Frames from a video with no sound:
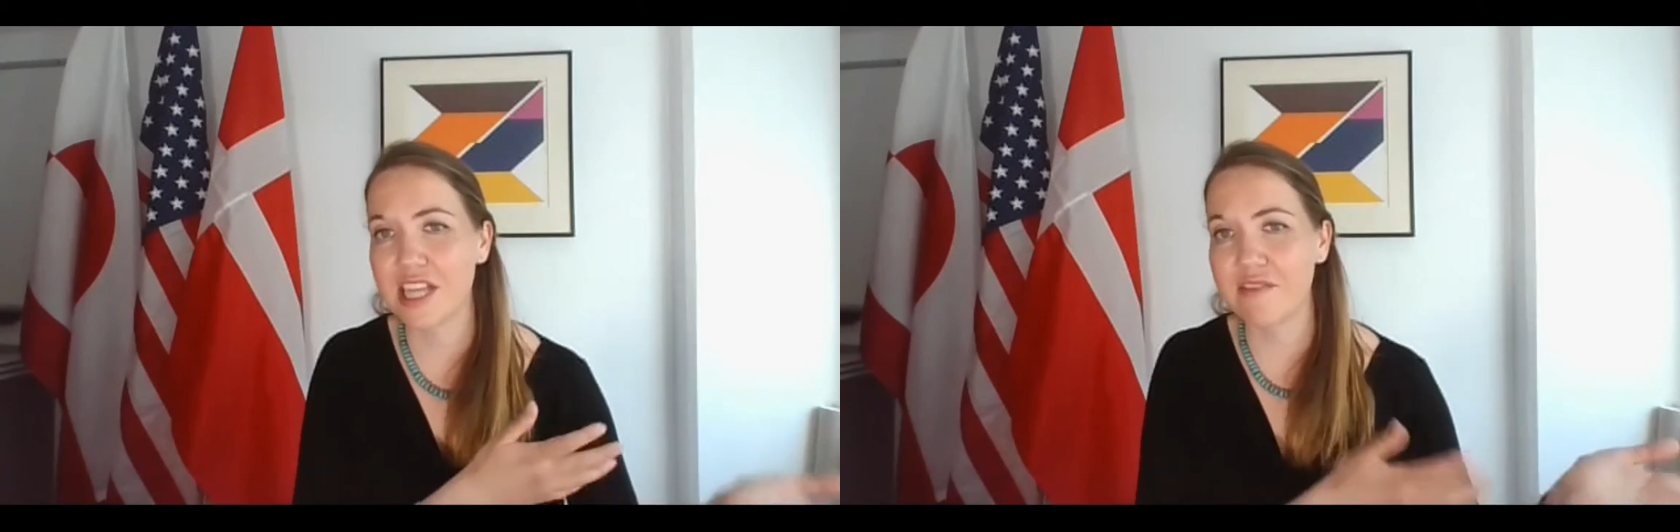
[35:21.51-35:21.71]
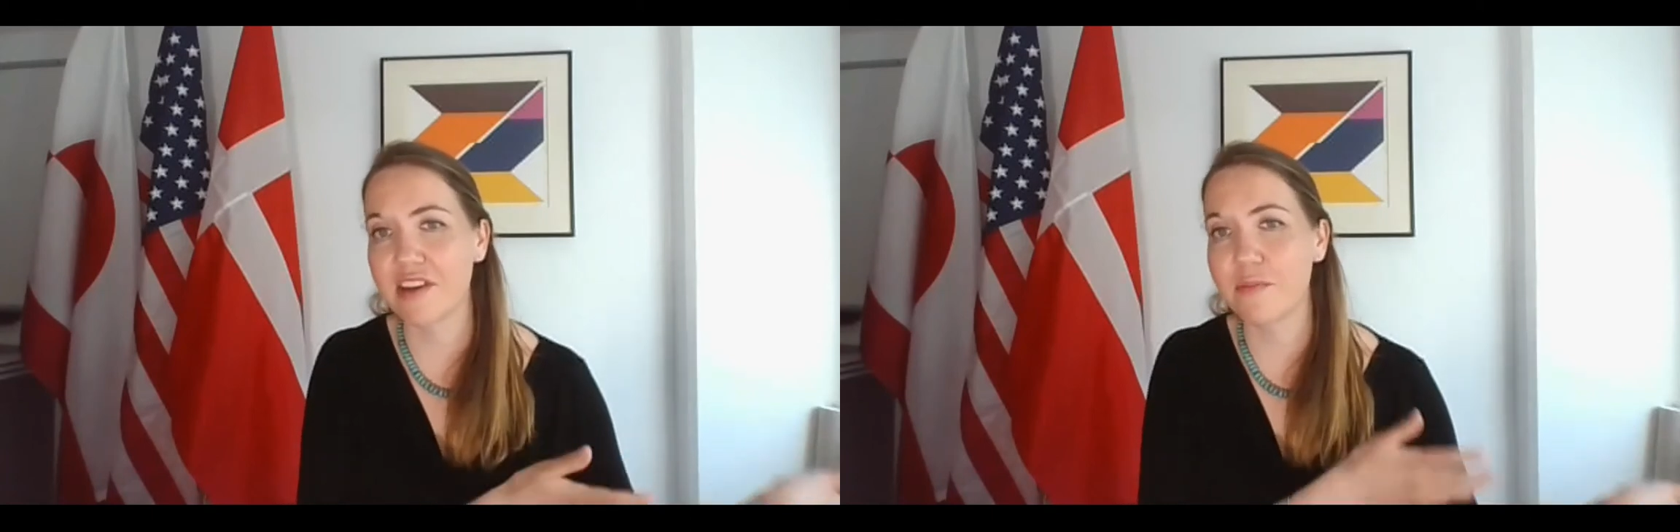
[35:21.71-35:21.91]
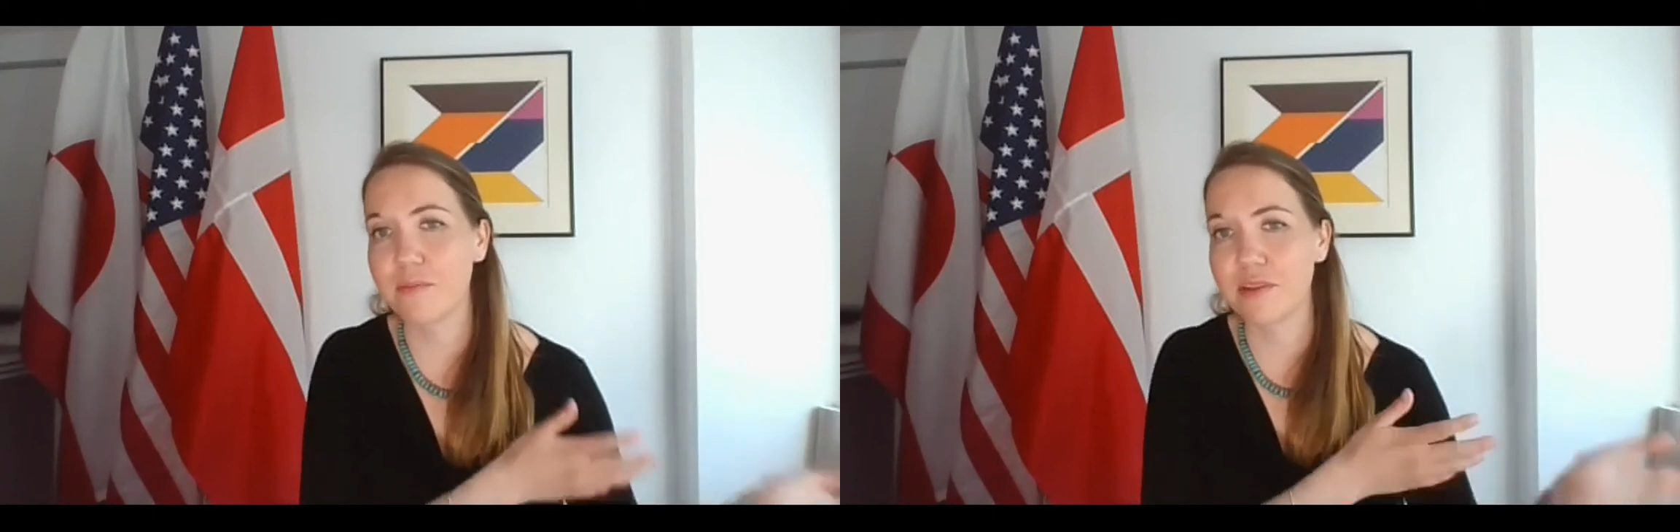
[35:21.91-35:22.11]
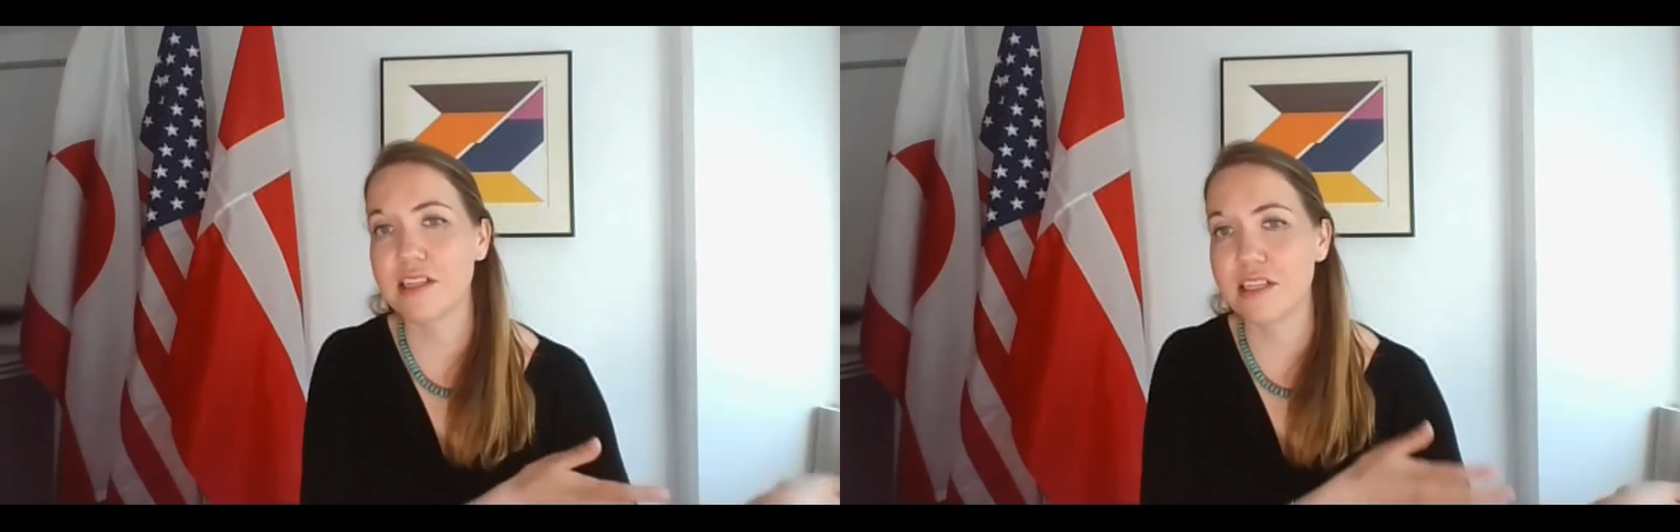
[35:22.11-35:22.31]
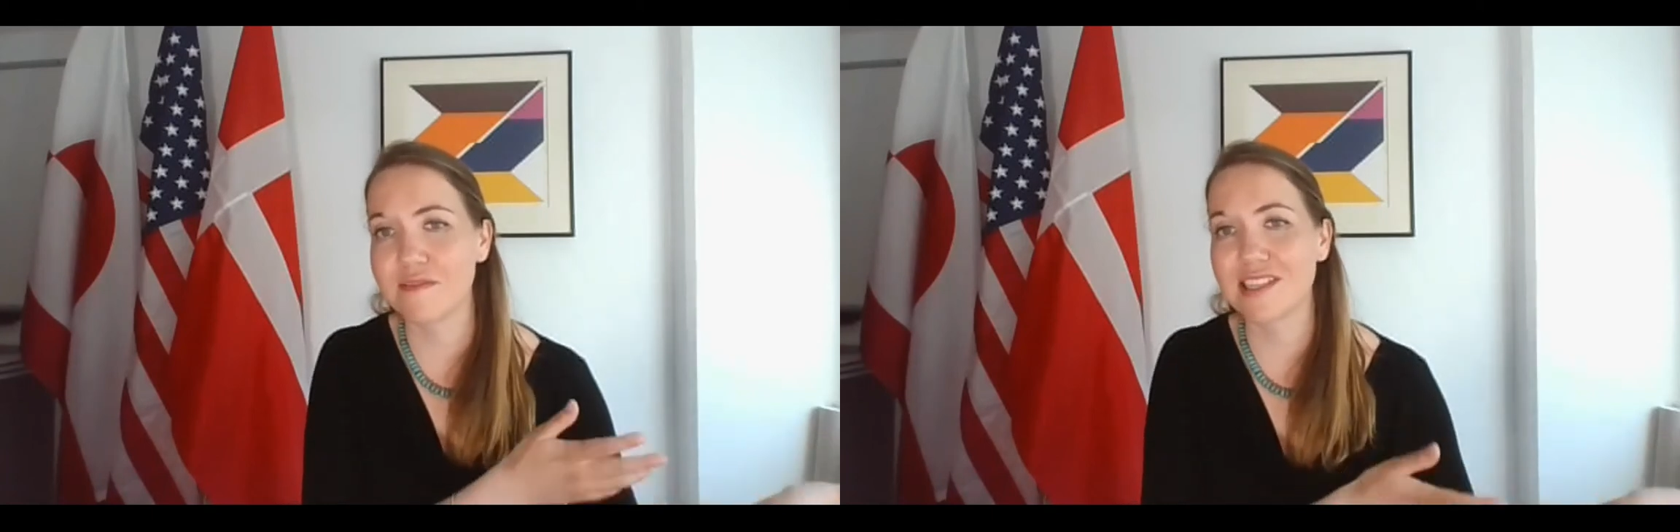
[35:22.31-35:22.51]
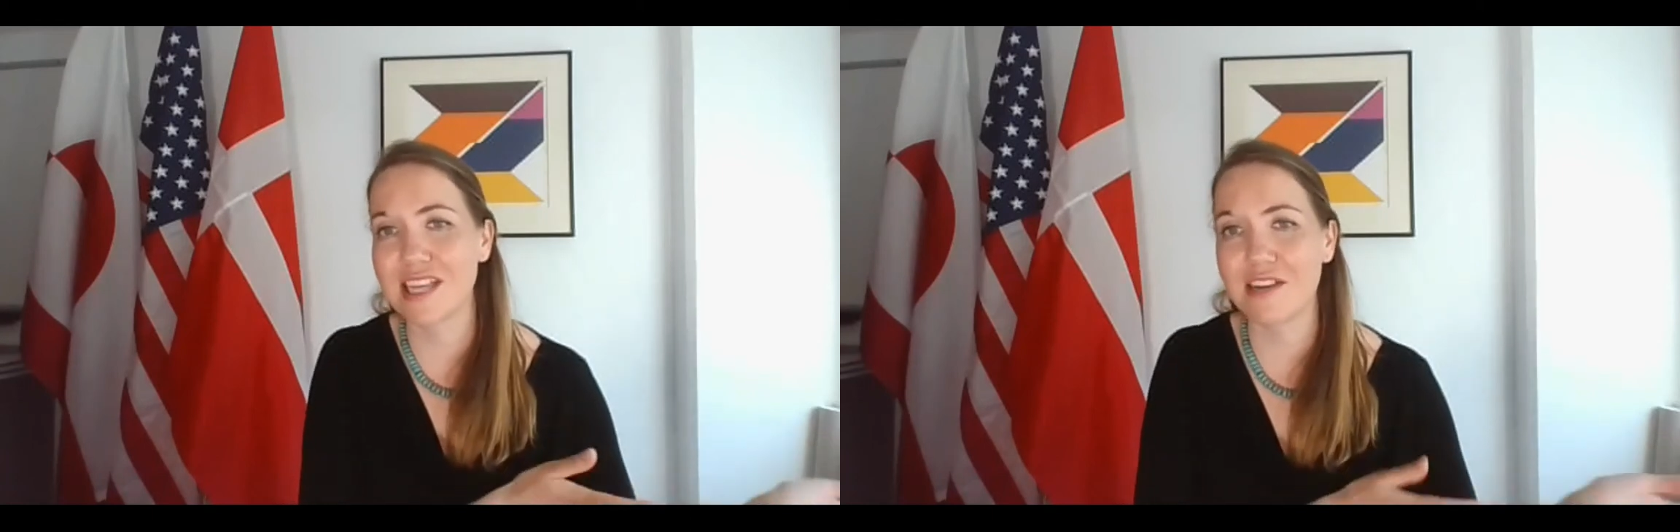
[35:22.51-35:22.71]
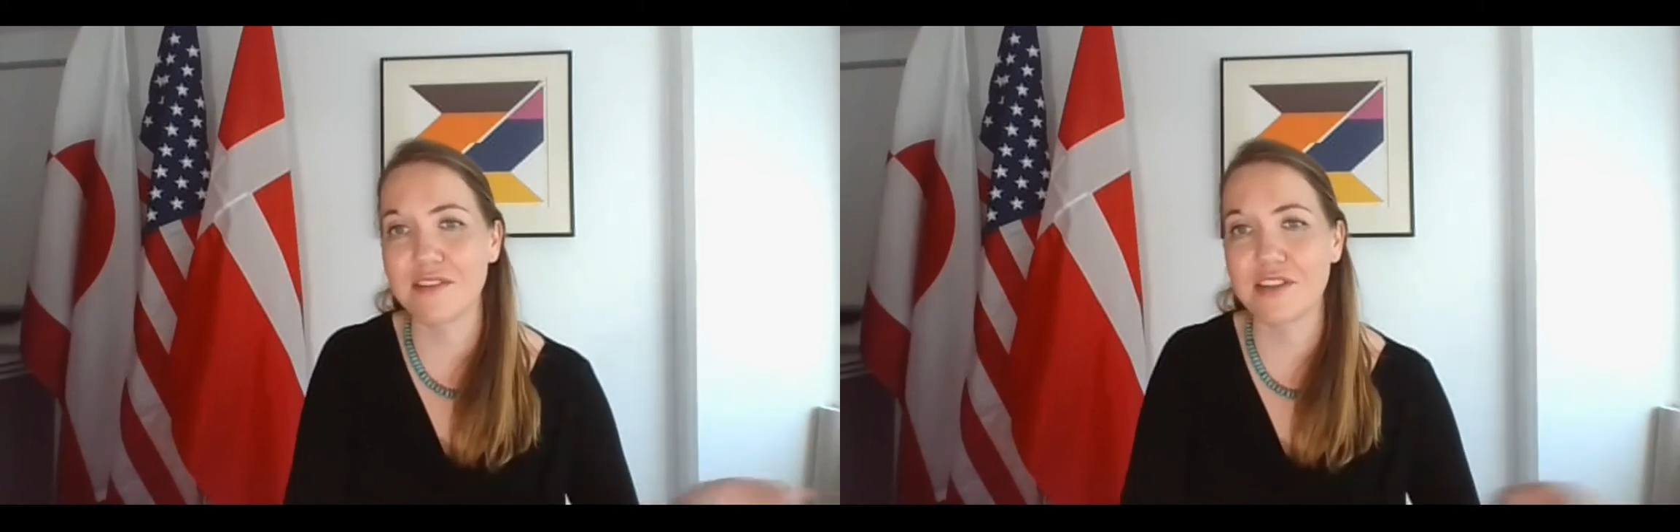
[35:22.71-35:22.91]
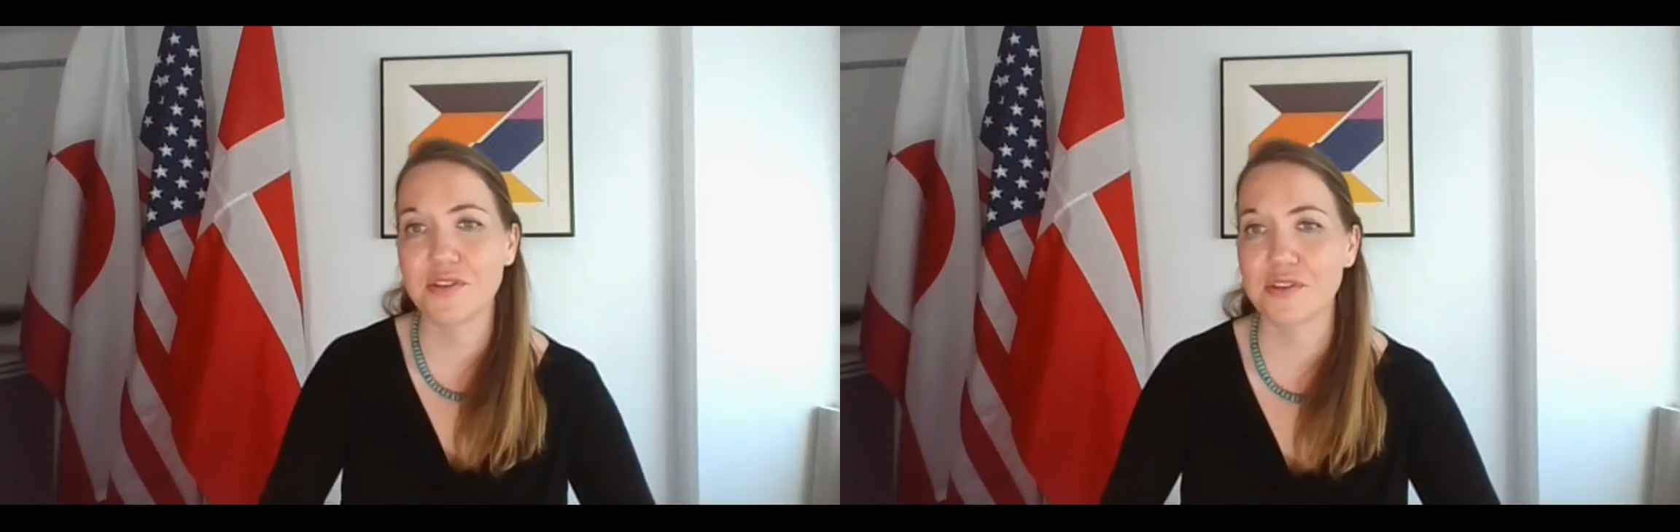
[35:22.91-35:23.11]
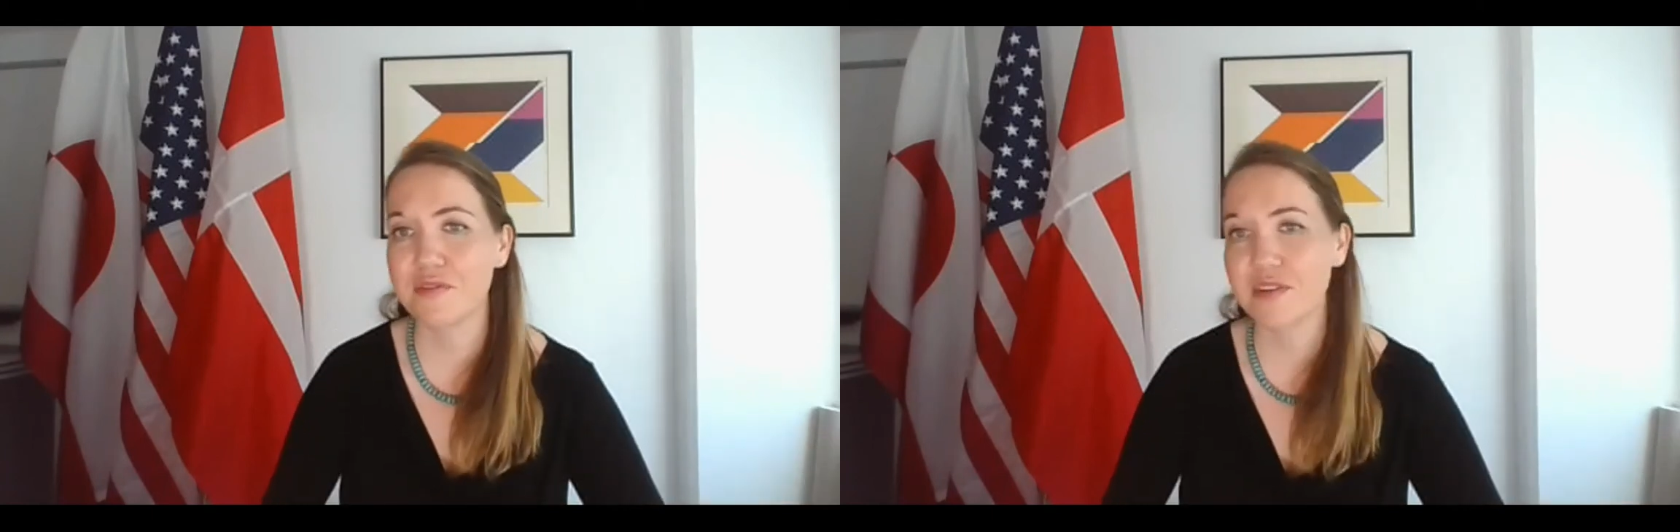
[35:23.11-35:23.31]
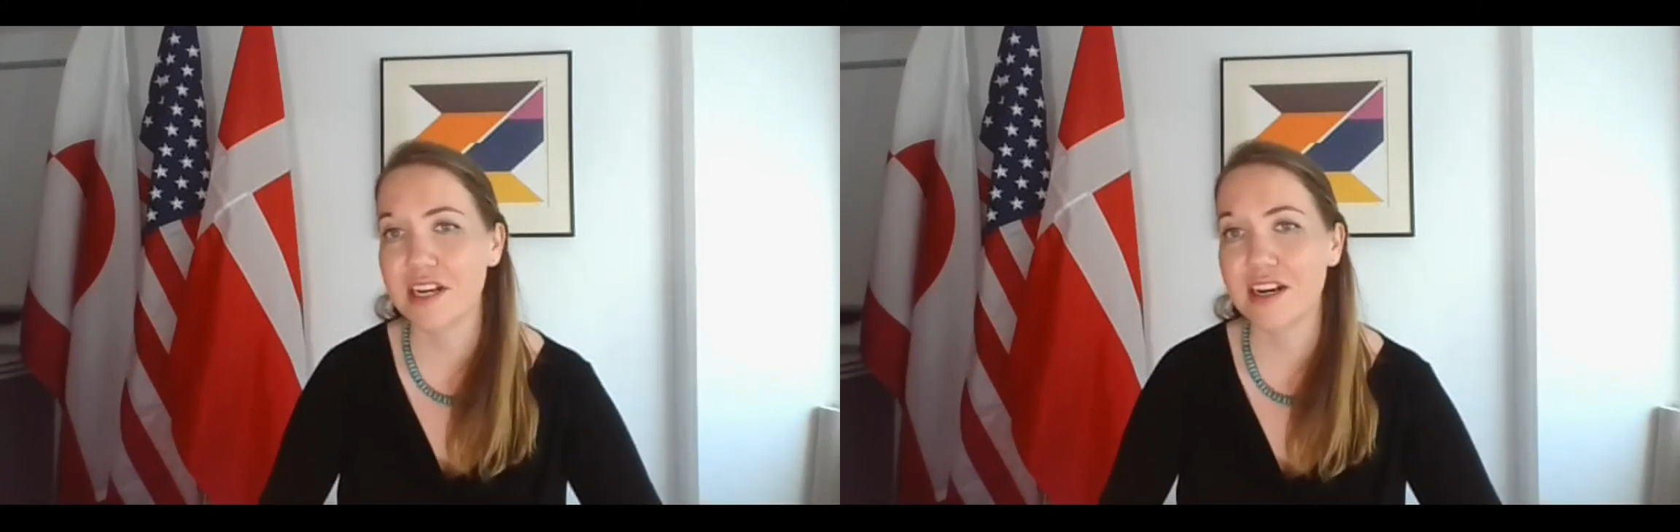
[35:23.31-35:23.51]
They have a completely different set of issues
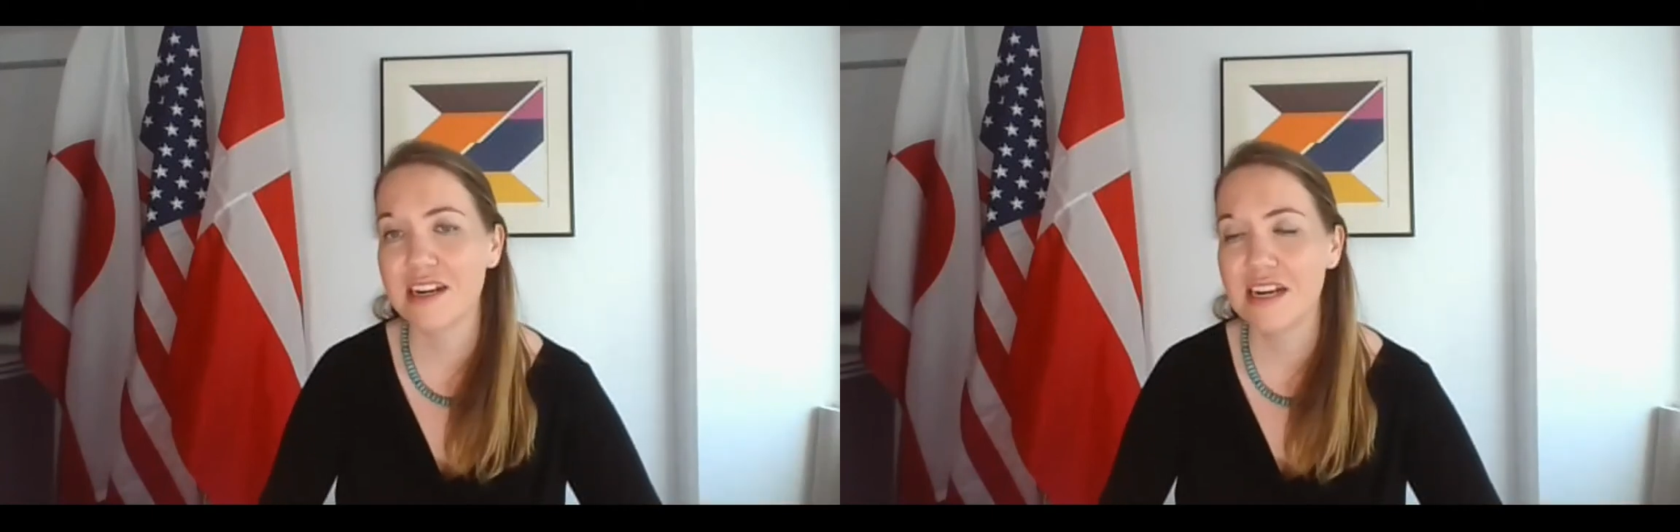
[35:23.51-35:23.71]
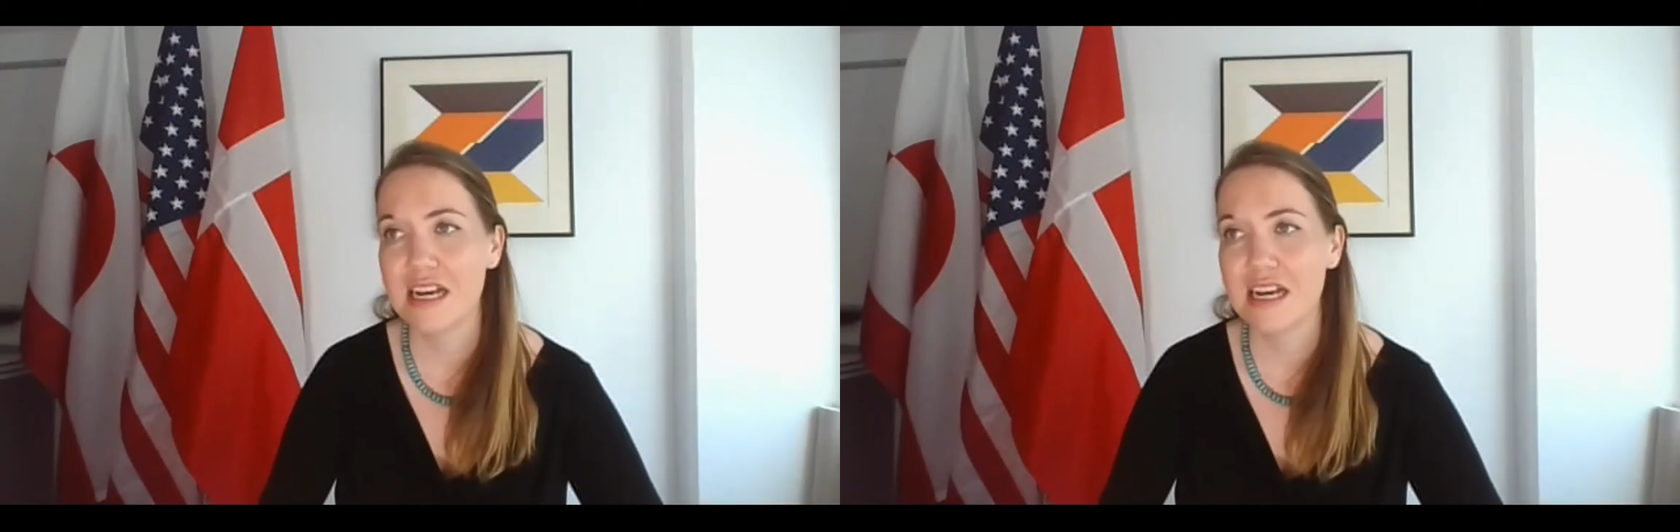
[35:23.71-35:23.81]
over there.